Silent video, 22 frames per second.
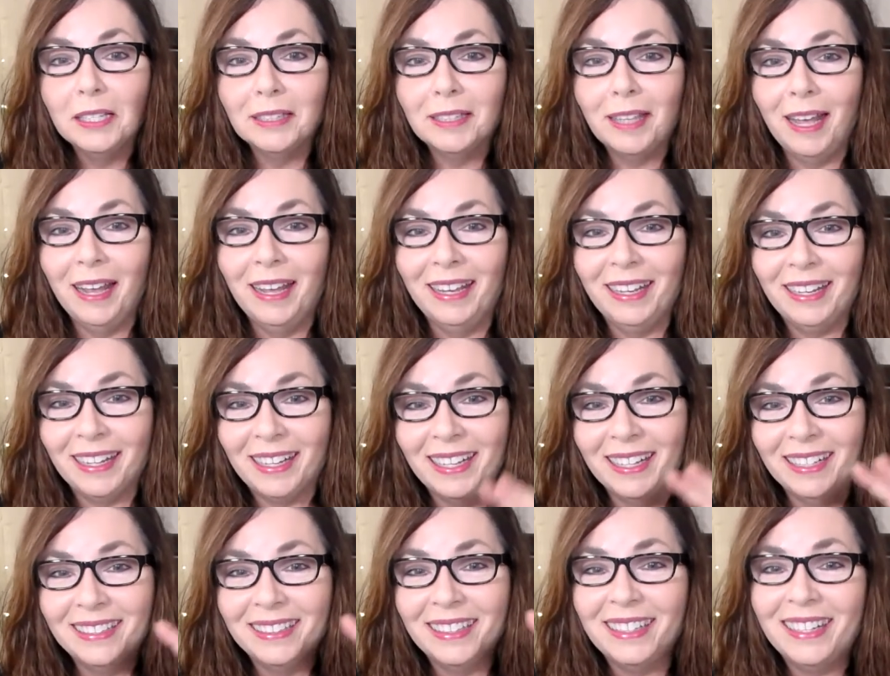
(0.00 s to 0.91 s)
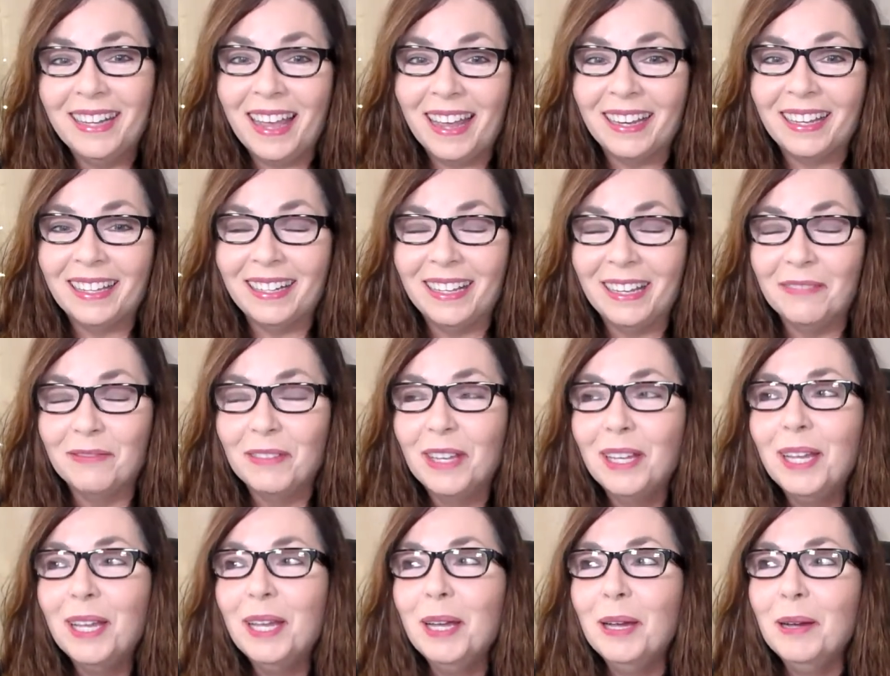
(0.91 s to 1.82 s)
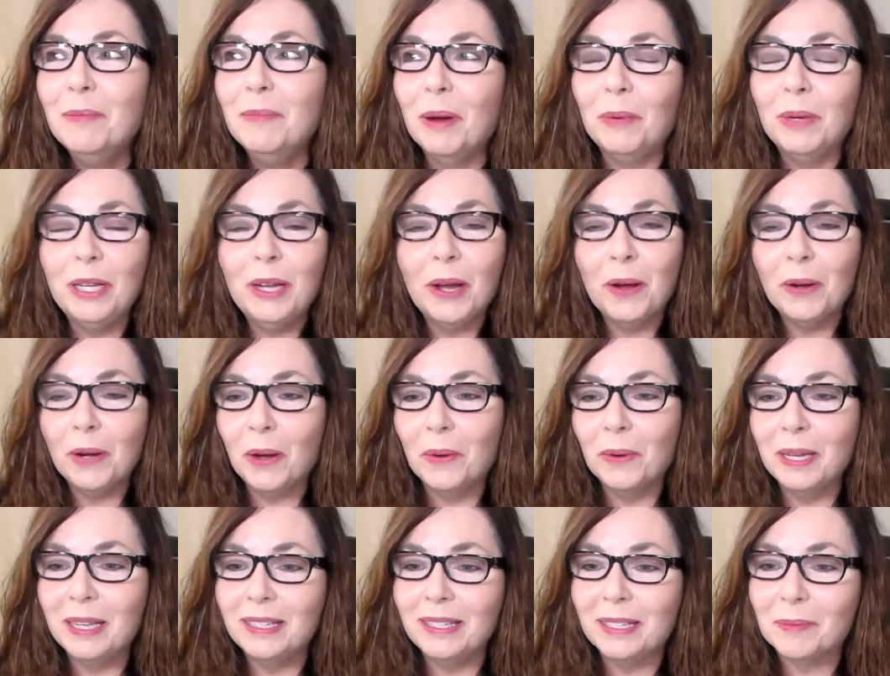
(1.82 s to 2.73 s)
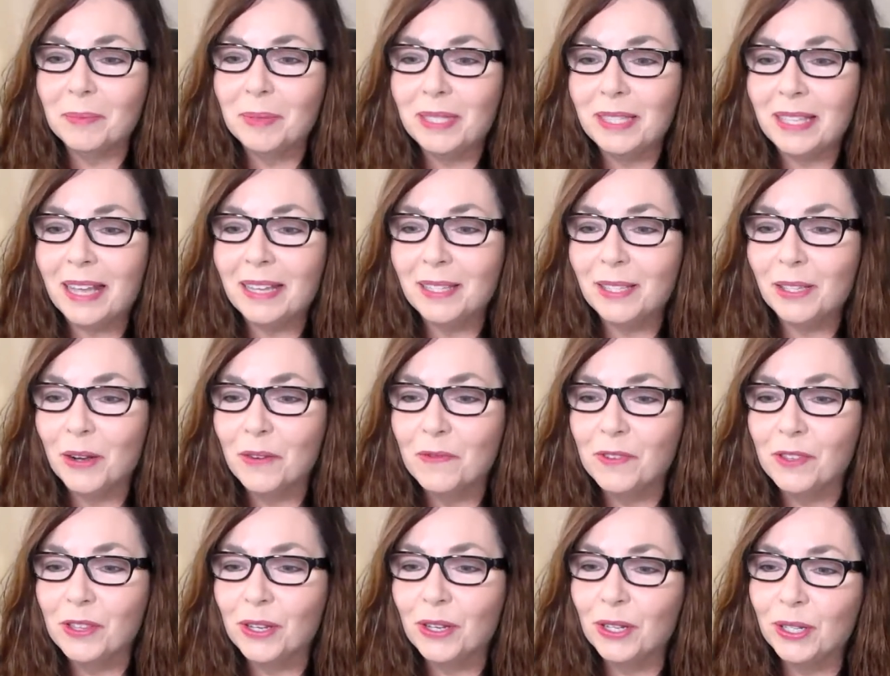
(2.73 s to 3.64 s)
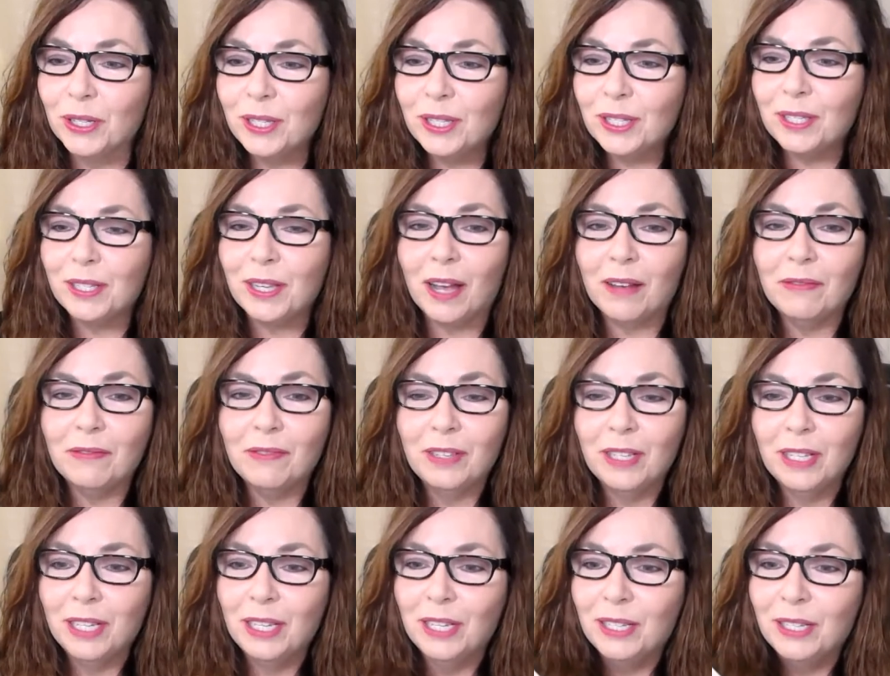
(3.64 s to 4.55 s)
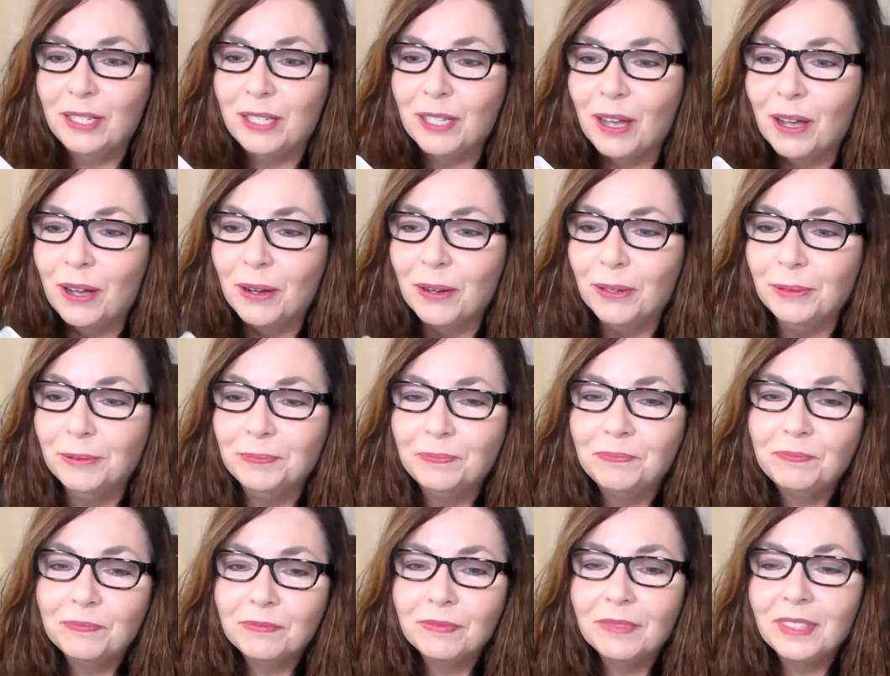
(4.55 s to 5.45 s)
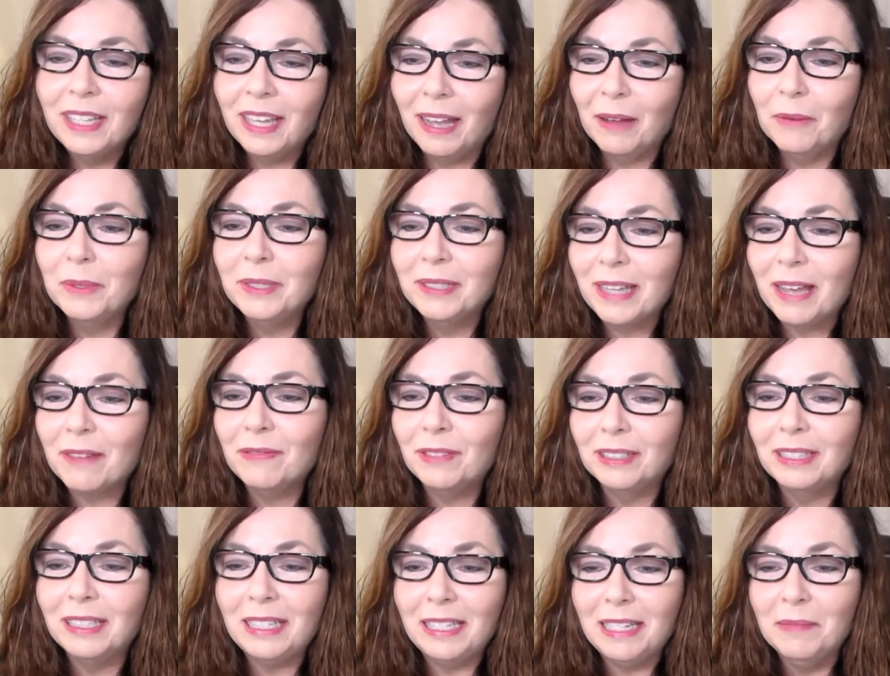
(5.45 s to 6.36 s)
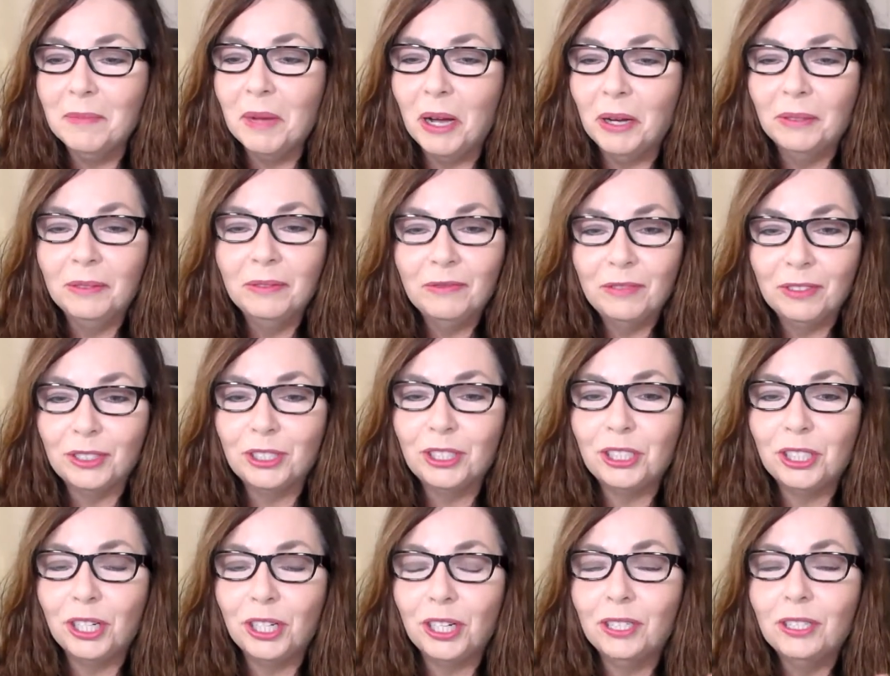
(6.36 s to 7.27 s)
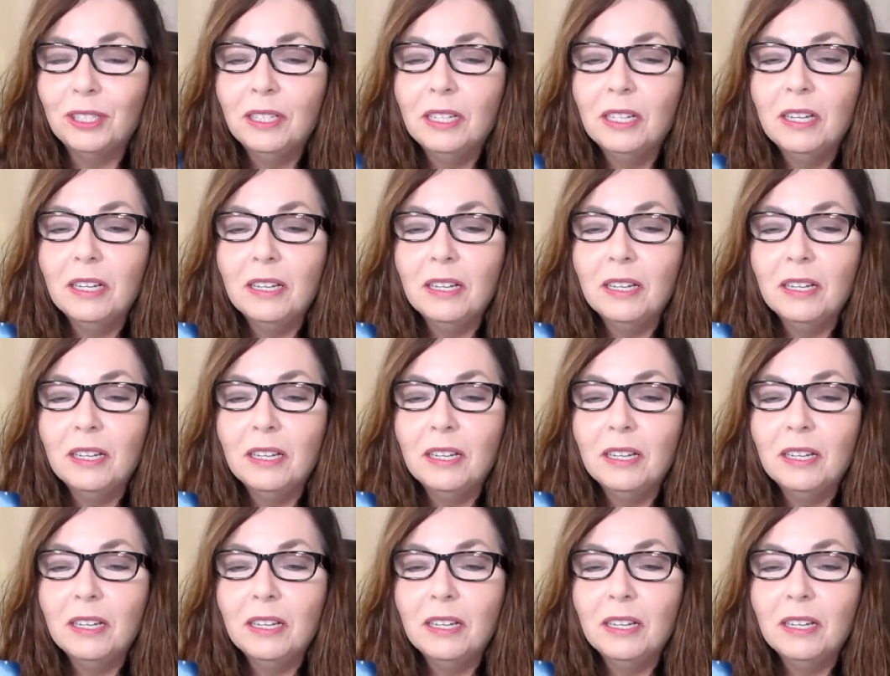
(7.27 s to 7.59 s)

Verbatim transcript: like the negative but we don't always obsess over the good stuff so yeah, we definitely emo for sure.